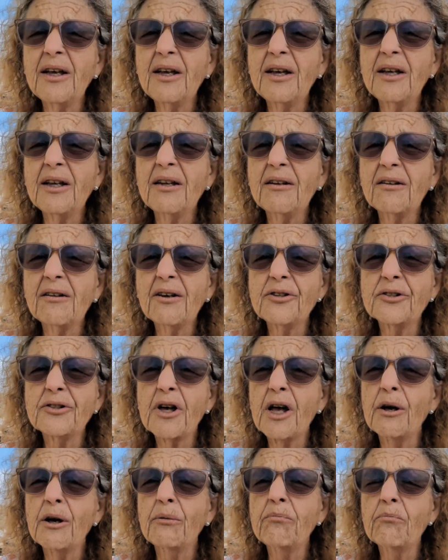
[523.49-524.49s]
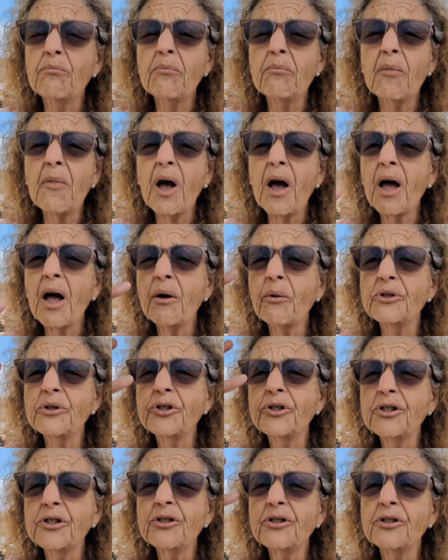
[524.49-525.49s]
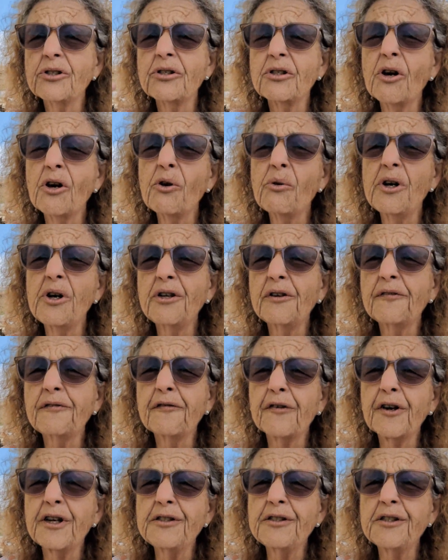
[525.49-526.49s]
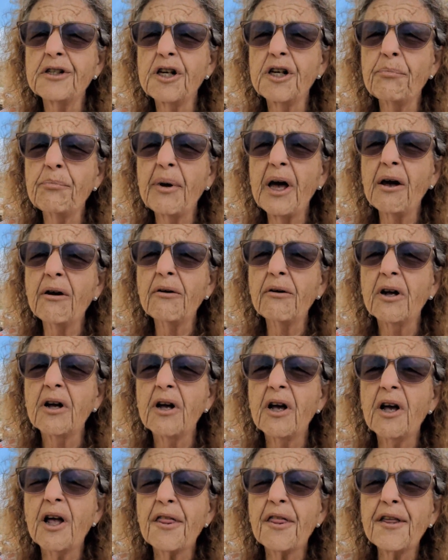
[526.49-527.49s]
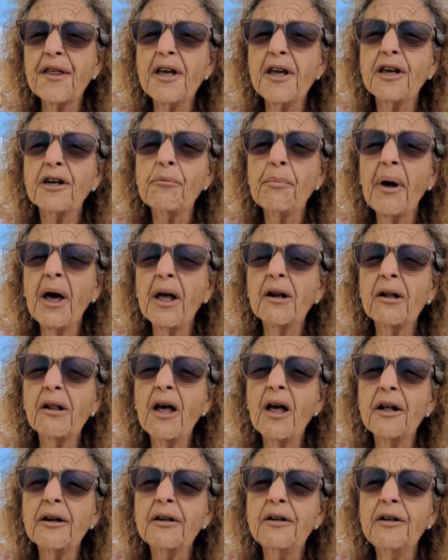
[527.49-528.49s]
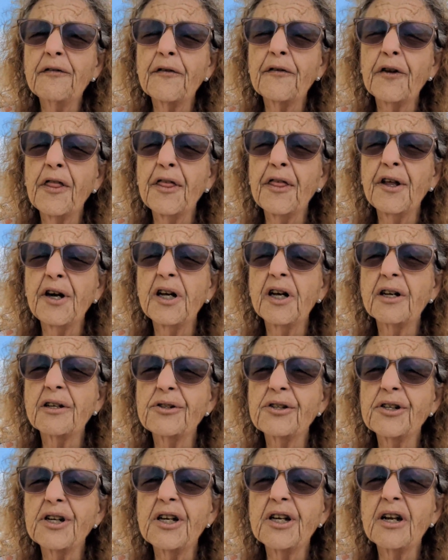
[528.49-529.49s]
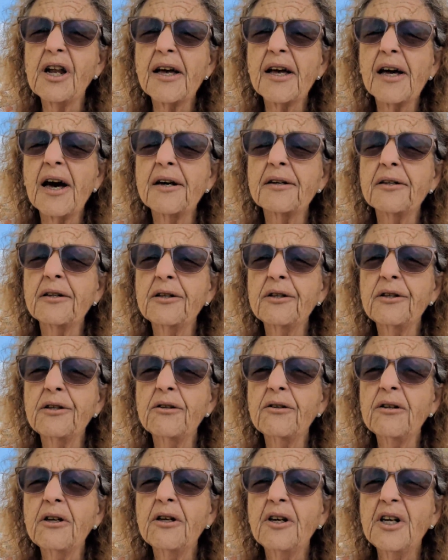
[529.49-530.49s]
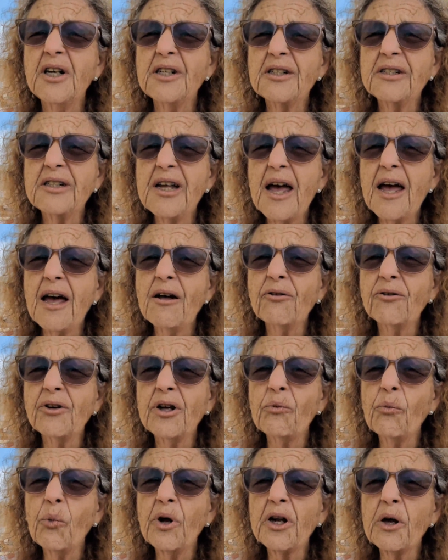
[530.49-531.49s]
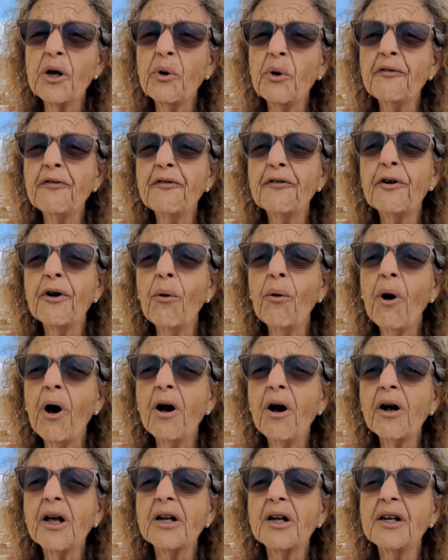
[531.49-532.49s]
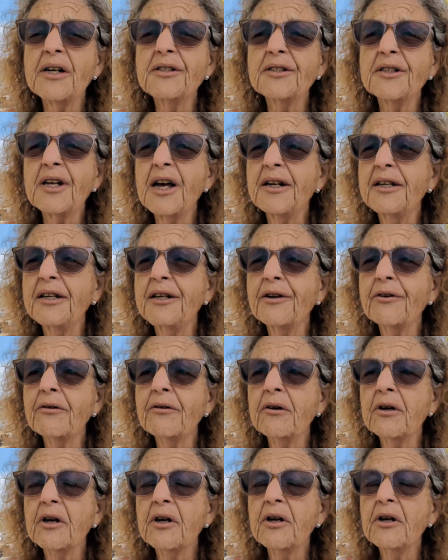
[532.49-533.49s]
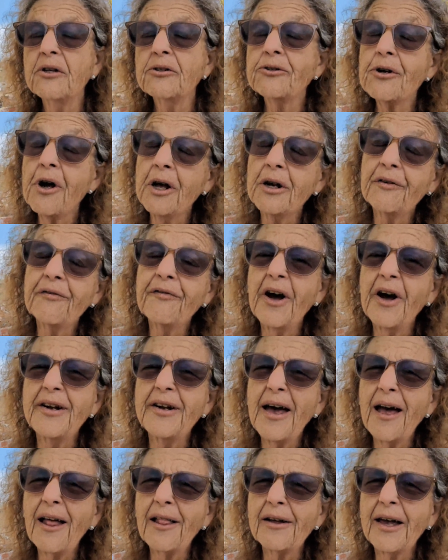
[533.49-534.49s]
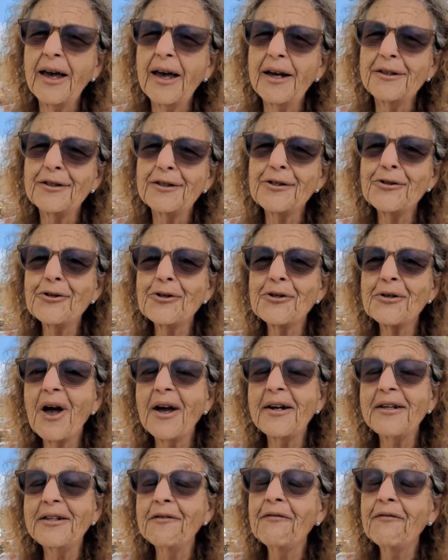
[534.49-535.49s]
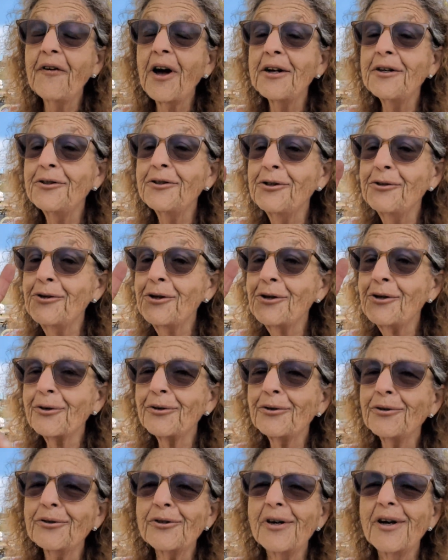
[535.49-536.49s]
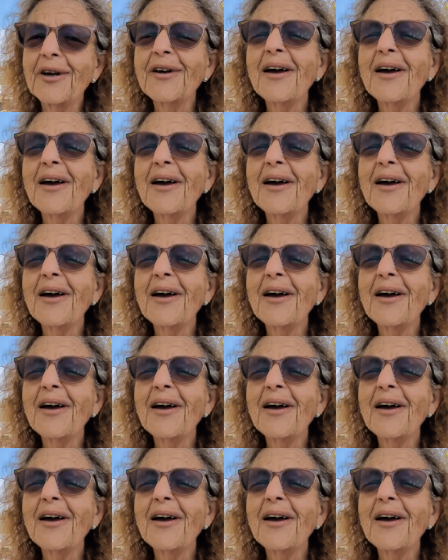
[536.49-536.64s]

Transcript: and because I I was just so in a frenzy about thinking about a lot of different things and I got a little down and when I went for a walk and I sat here trying to find alligators I did find two turtles